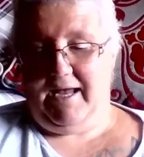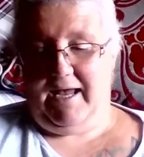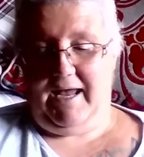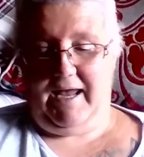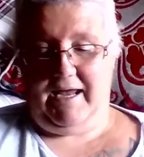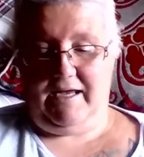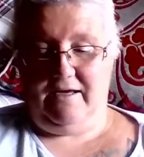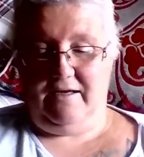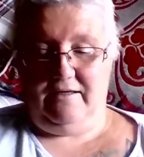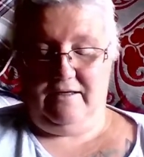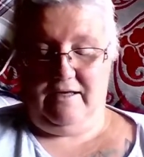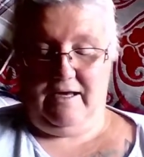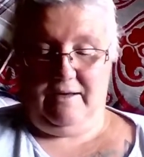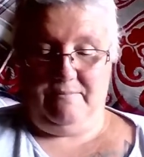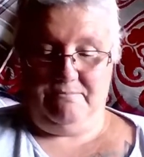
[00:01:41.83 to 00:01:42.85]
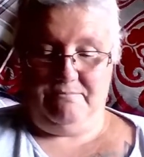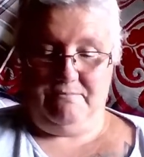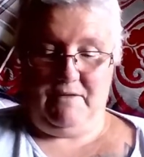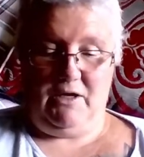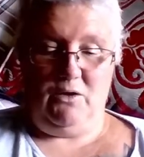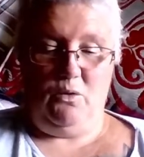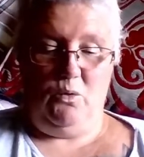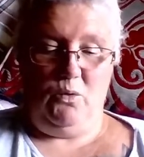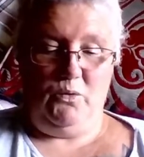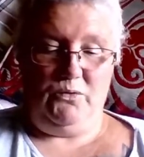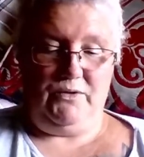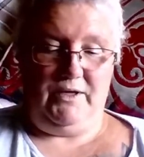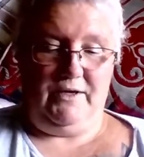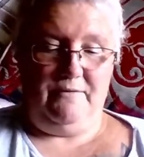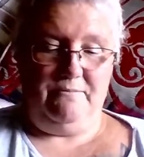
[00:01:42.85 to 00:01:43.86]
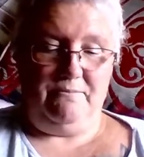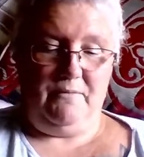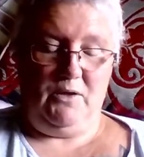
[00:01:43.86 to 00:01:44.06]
an author